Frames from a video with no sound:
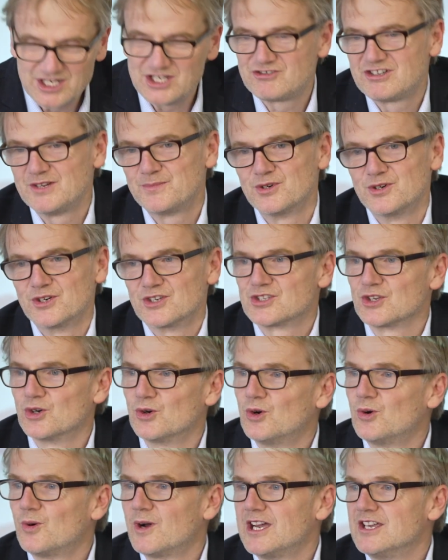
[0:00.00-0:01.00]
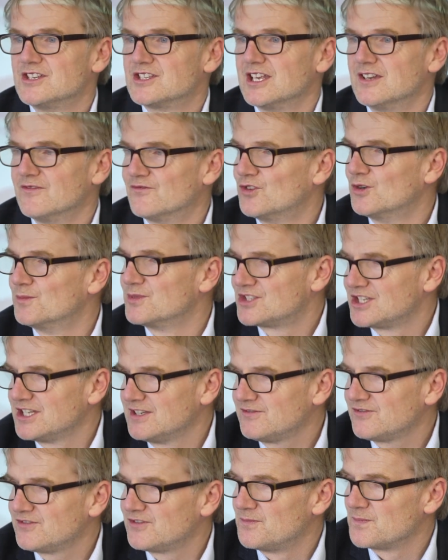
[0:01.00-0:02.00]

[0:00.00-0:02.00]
history books are always informative